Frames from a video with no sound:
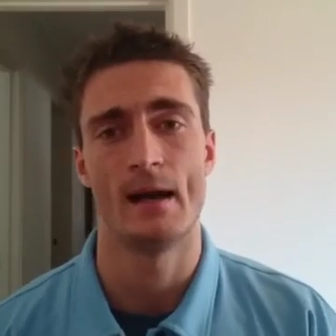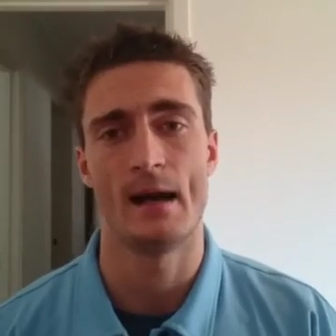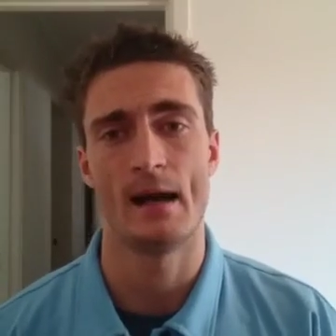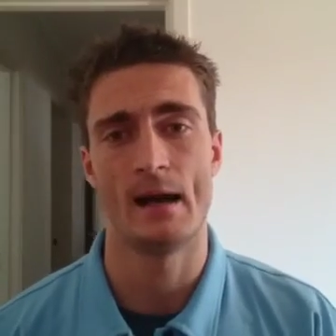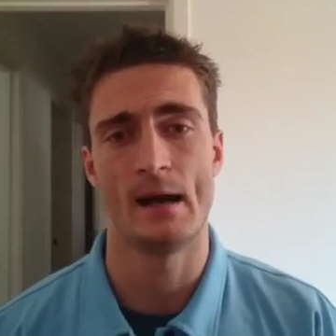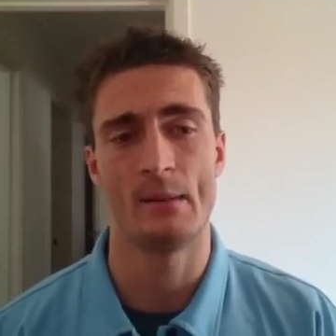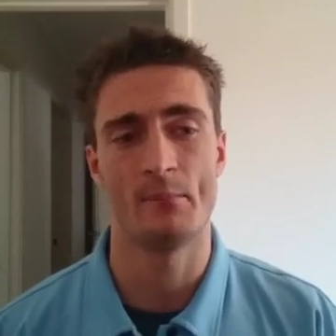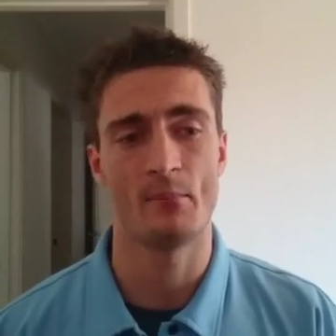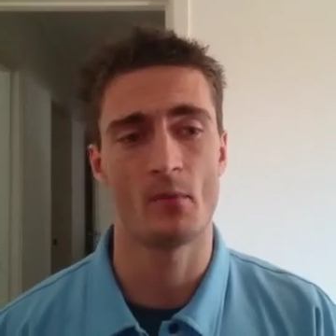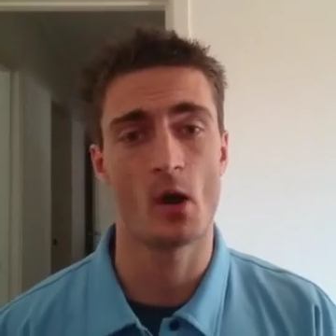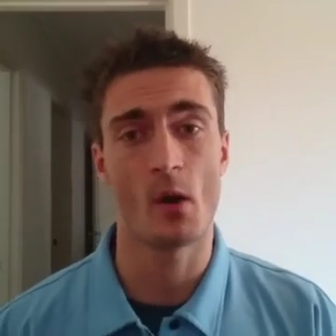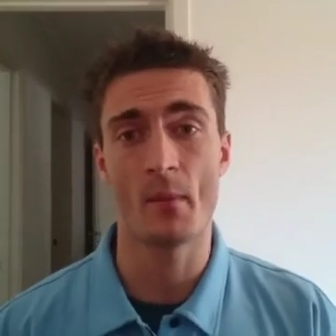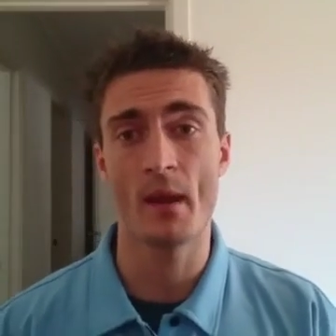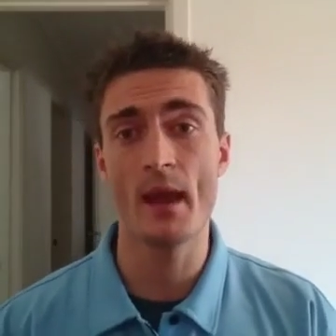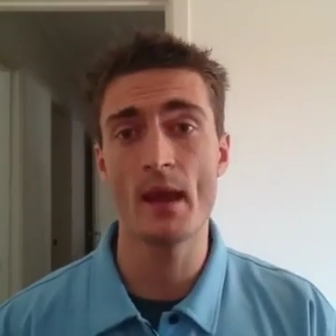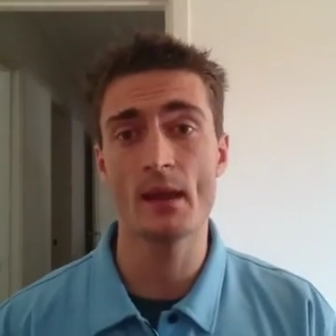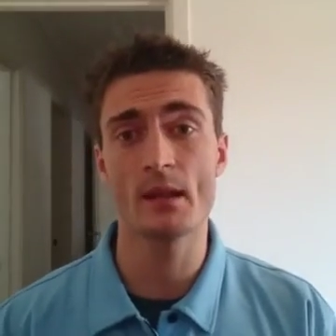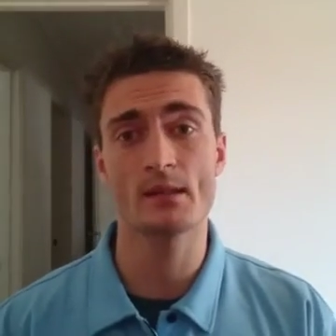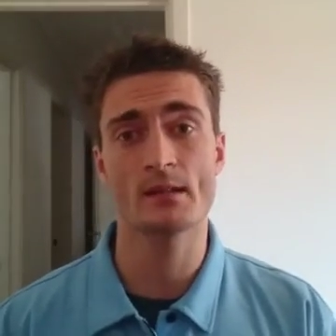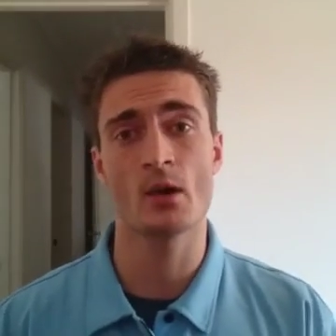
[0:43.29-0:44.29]
I'm
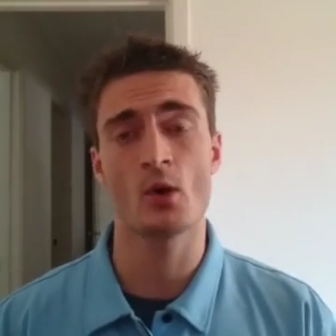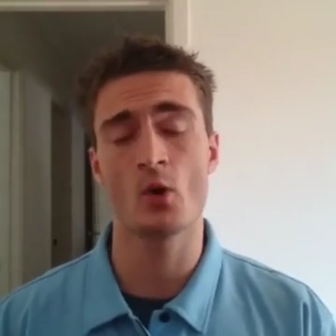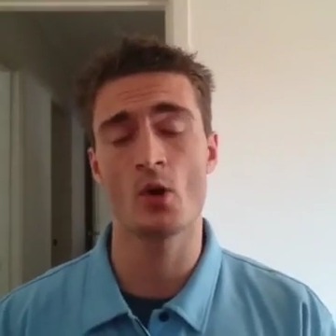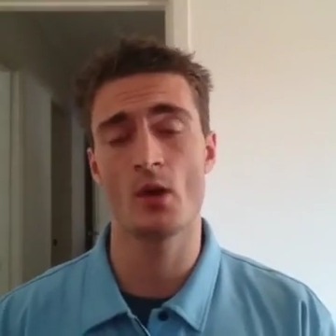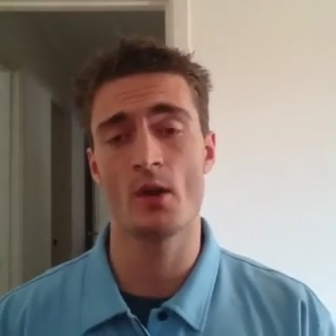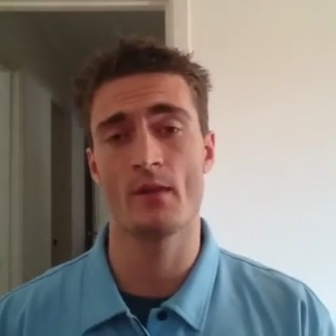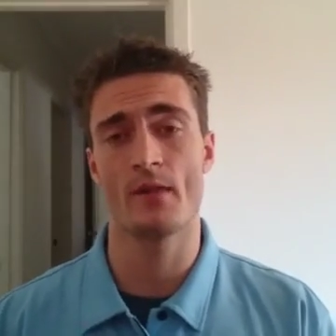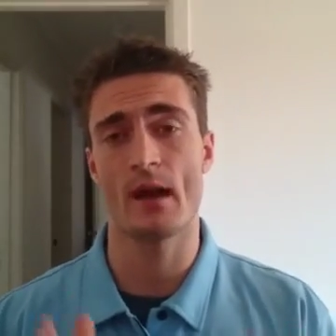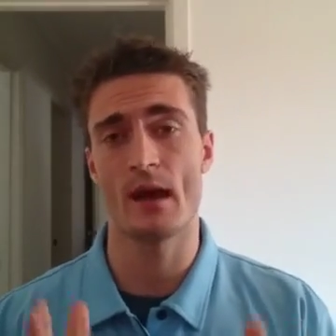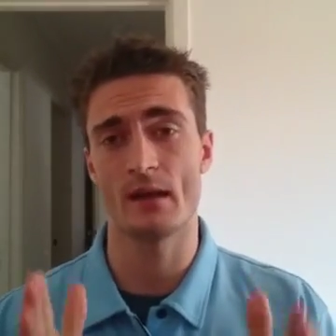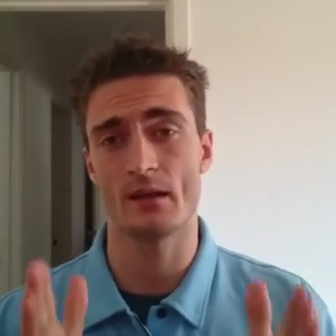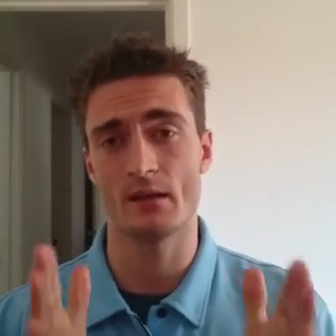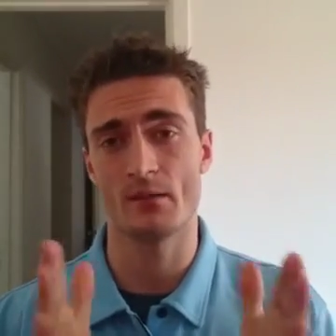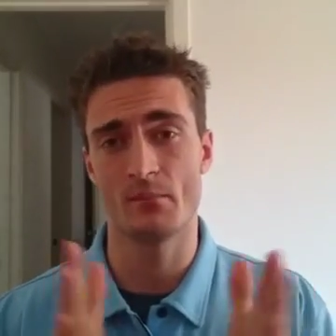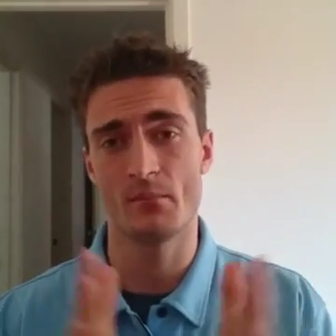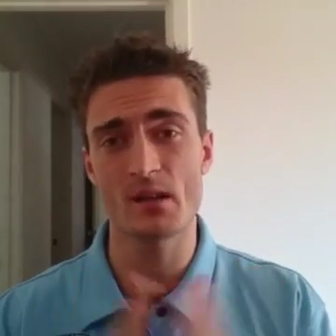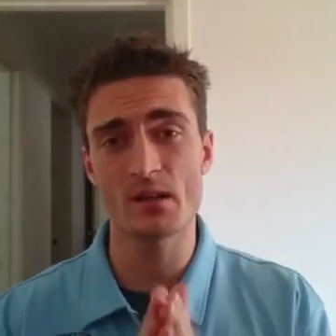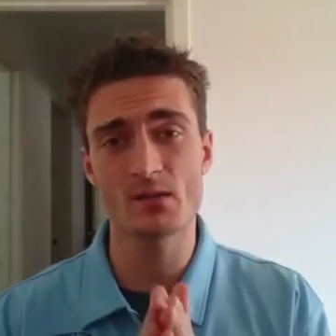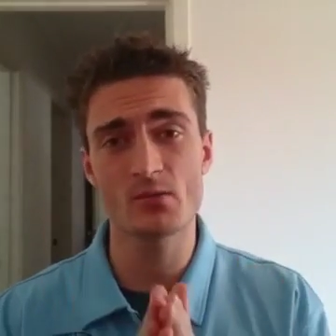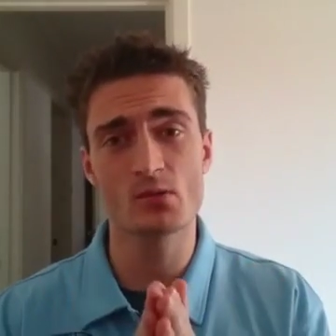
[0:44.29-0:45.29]
here to tell you that
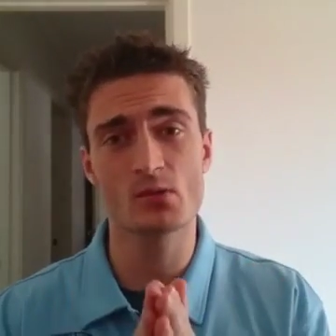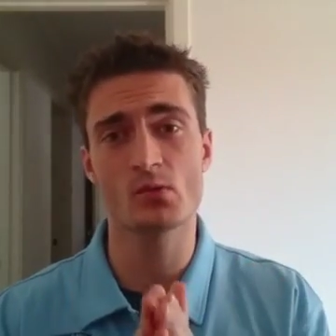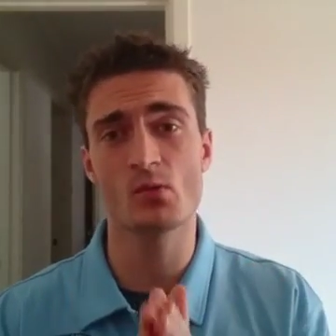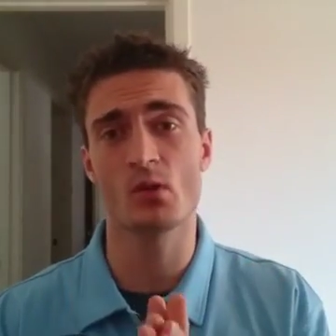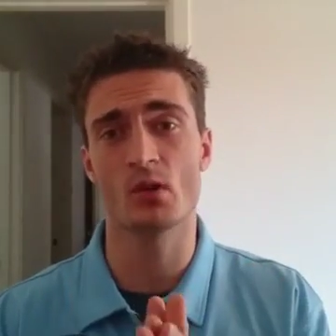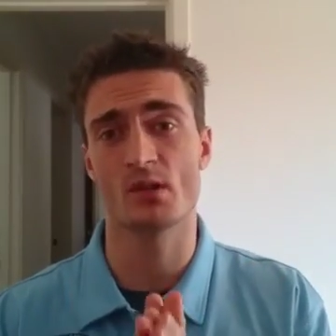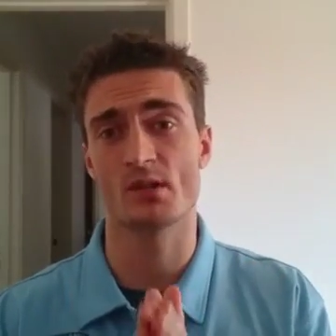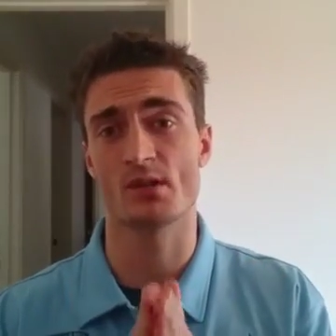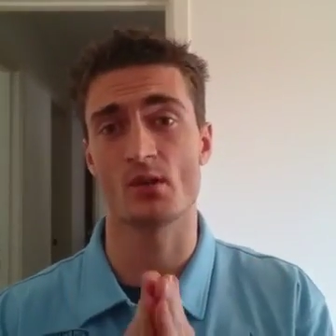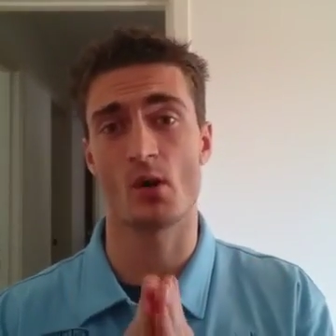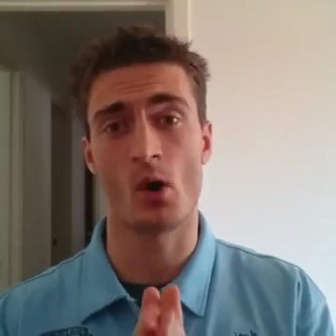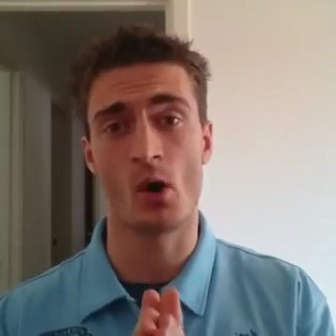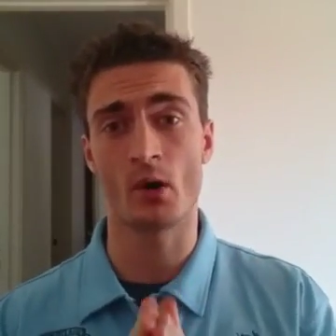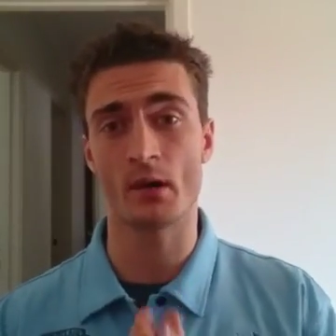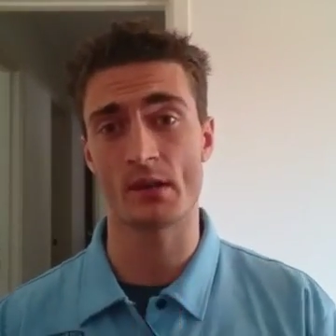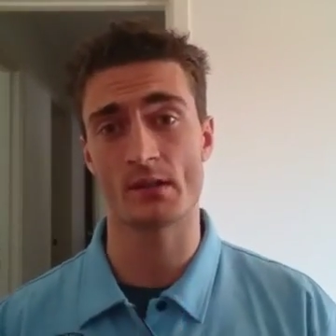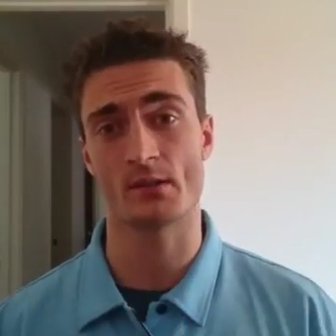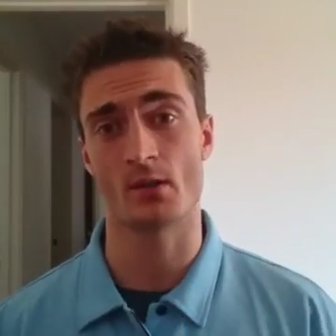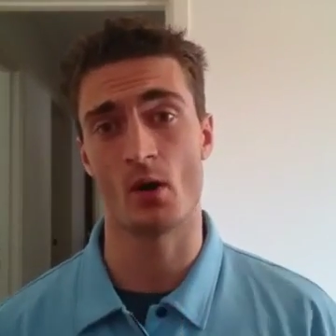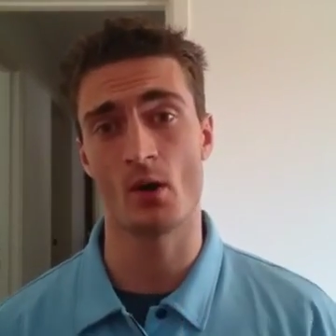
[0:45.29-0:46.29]
muscle soreness on
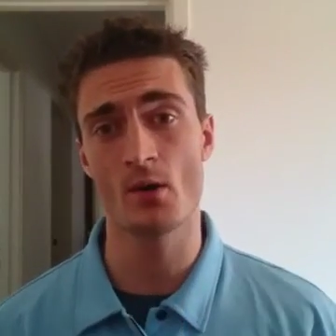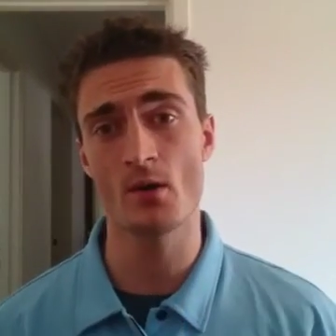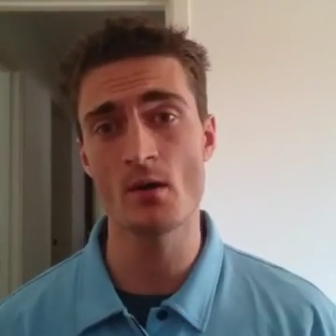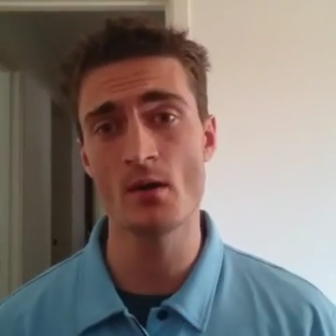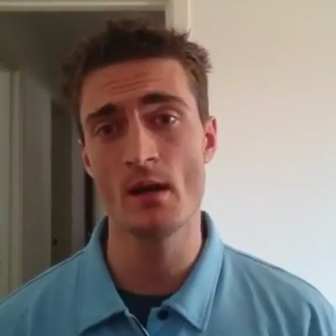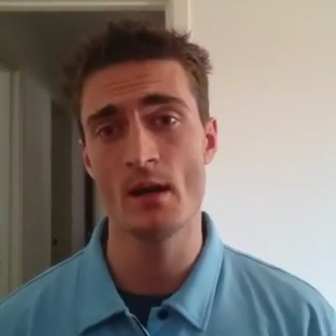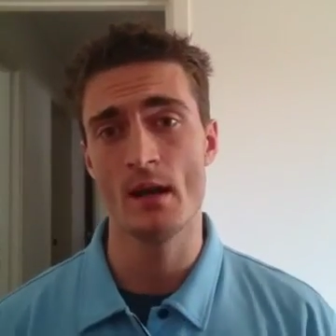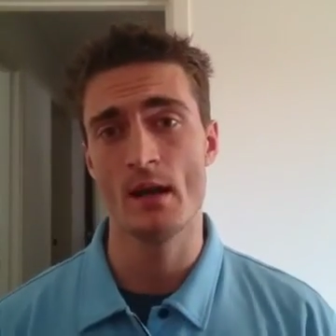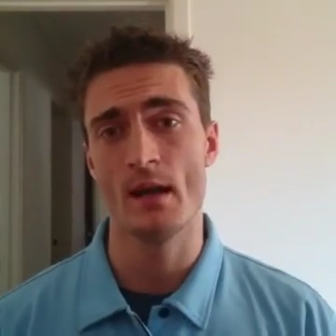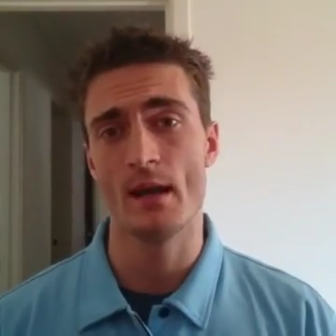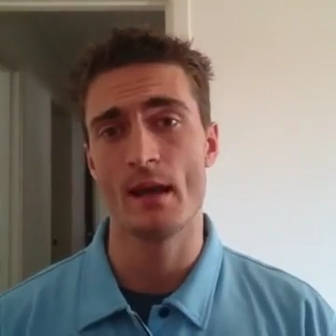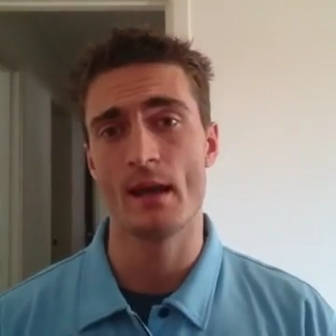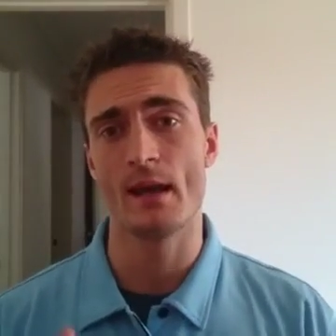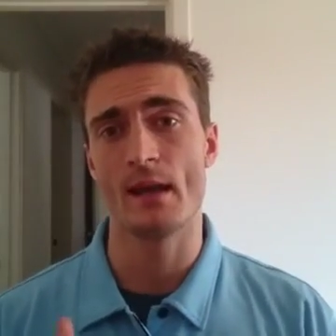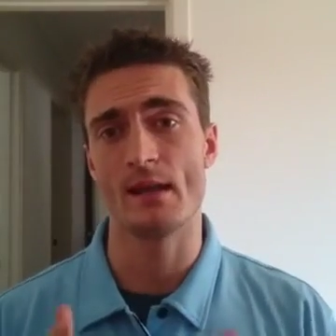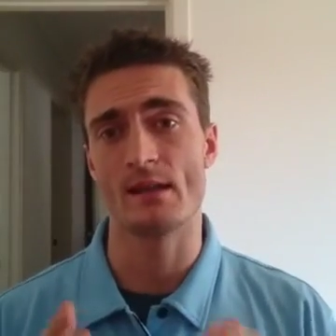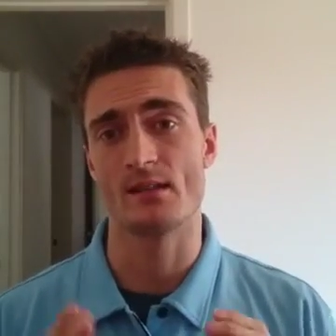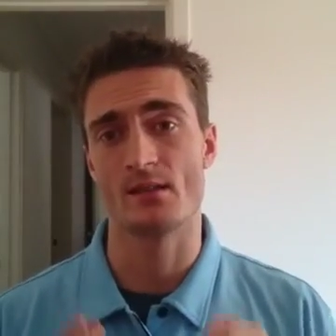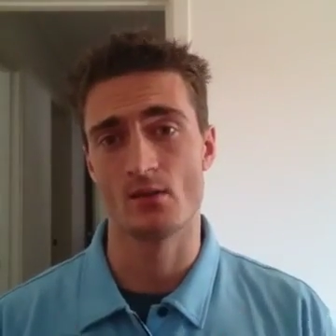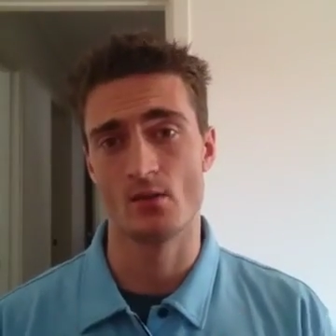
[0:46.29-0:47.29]
its own
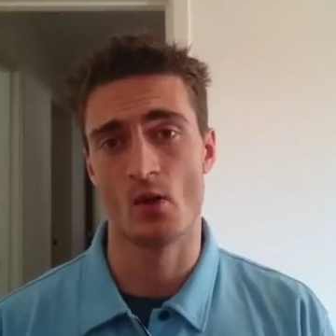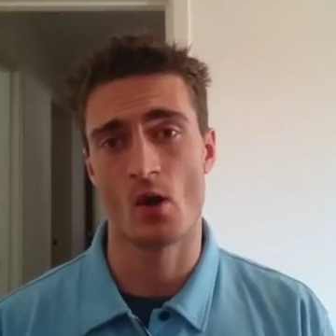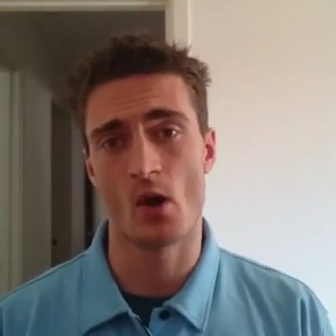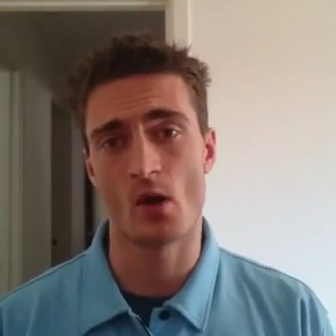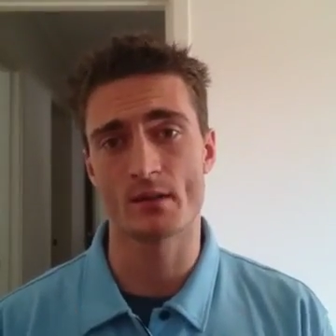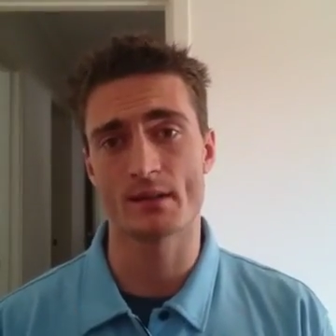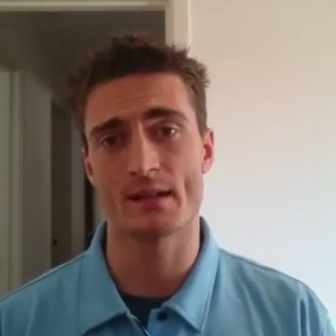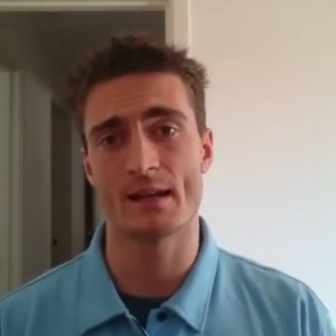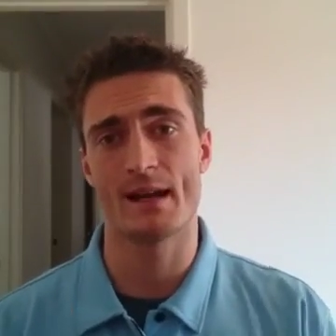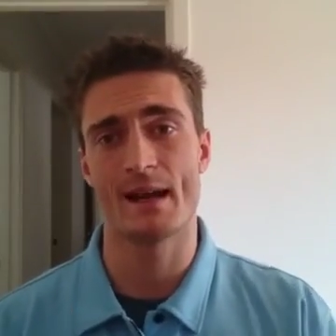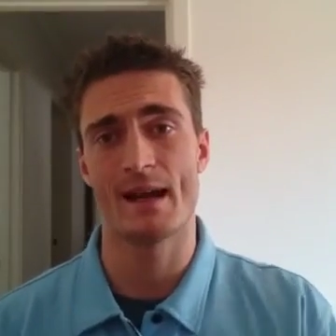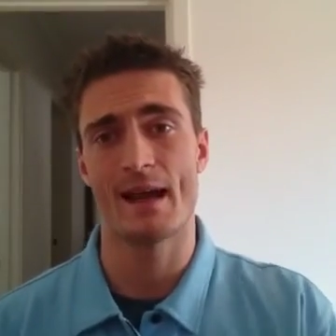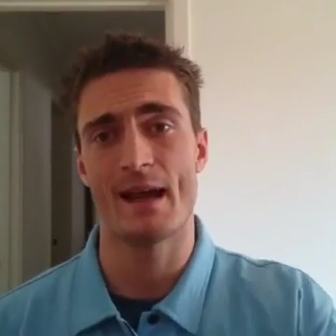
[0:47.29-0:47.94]
is not